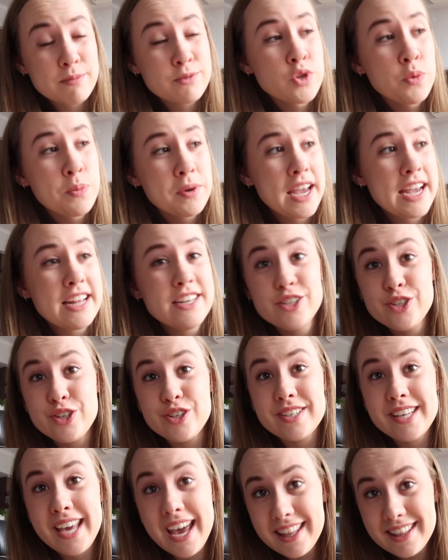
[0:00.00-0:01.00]
I'm super keen to
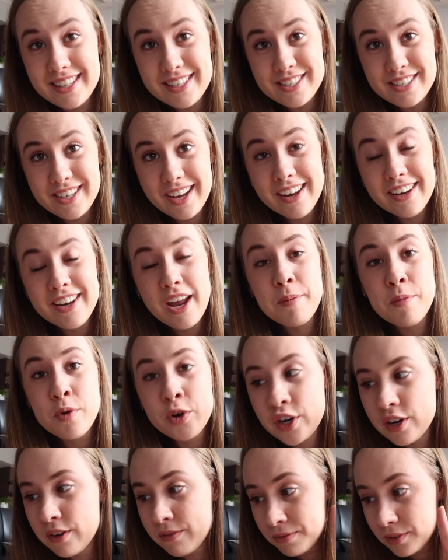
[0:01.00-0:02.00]
just get this done, I'm
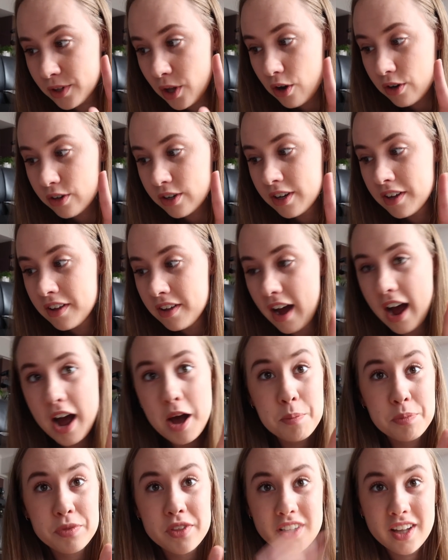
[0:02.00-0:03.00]
not gonna vlog
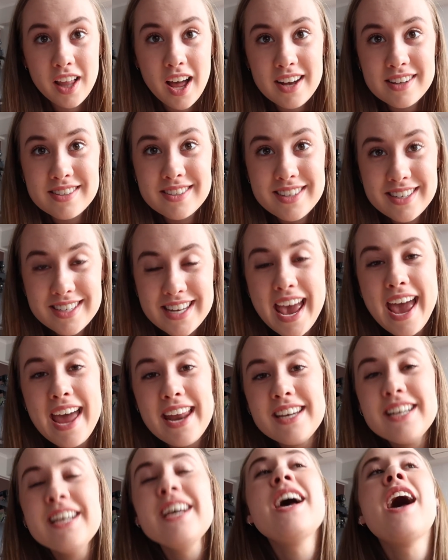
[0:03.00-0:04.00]
the last
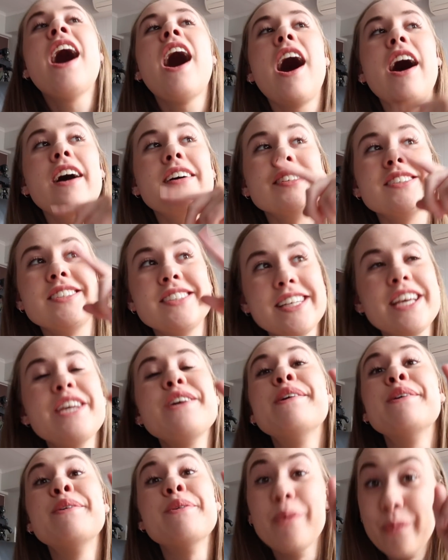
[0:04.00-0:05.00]
10. I'll see
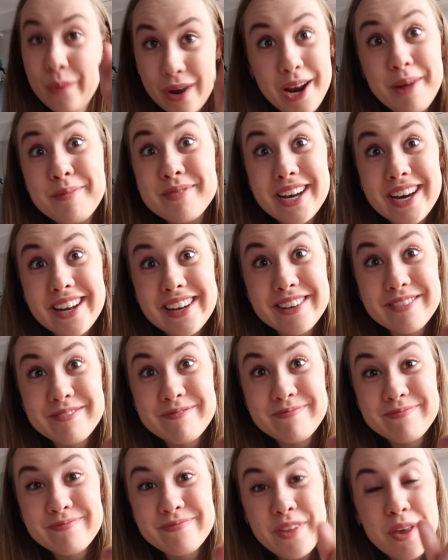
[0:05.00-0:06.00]
you when I'm done.
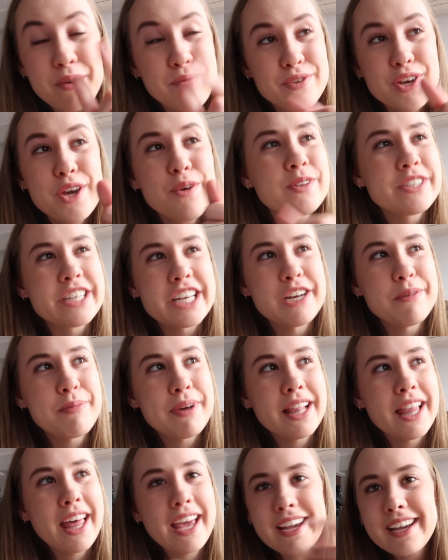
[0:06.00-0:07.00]
For you, it's gonna
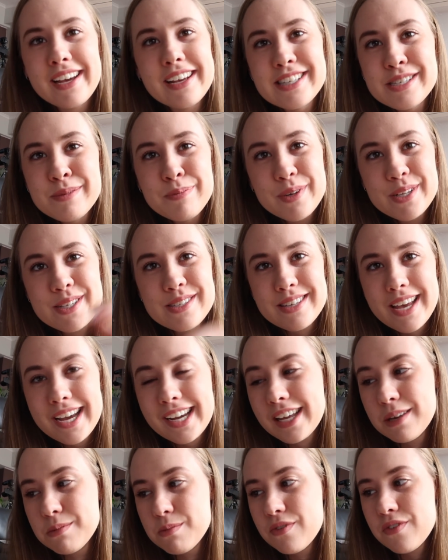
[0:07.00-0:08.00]
be like a split
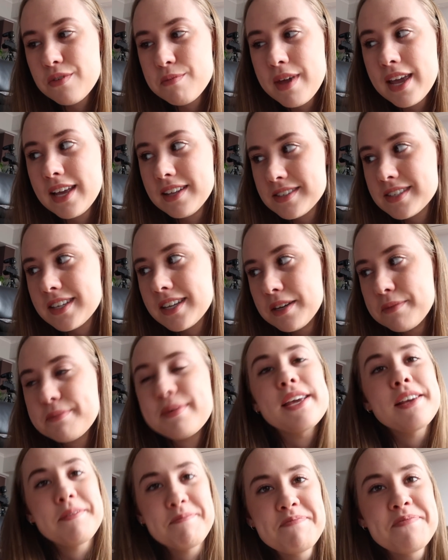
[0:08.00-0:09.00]
second, but for me, it's gonna
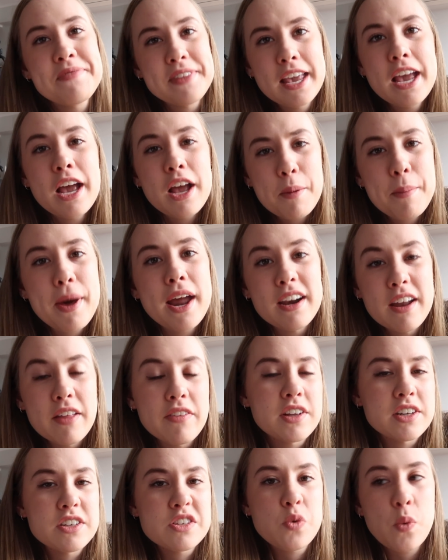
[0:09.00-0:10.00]
be about
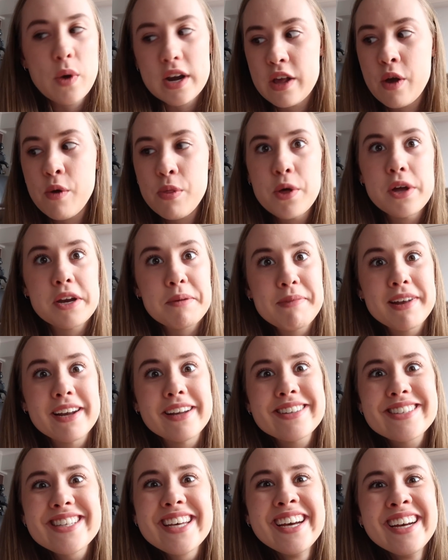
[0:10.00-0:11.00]
another 20 or 30
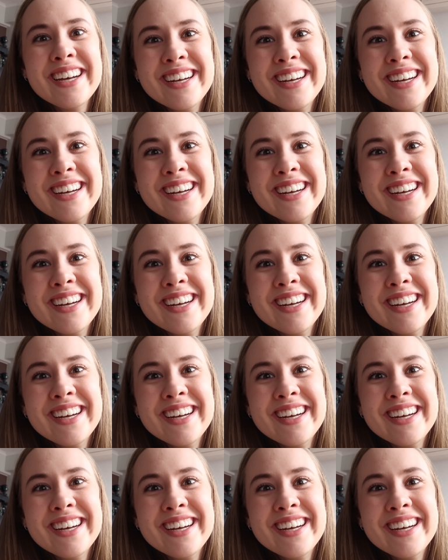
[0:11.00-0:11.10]
minutes.